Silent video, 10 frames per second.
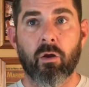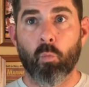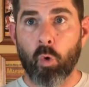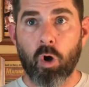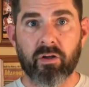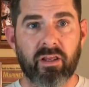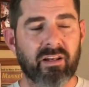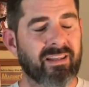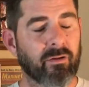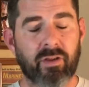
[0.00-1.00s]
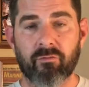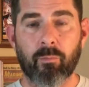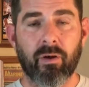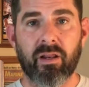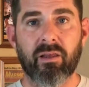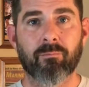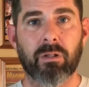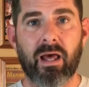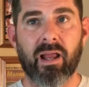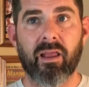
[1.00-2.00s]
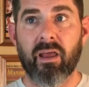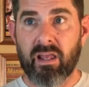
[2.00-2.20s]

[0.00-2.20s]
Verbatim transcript: walked in, killed everybody in black,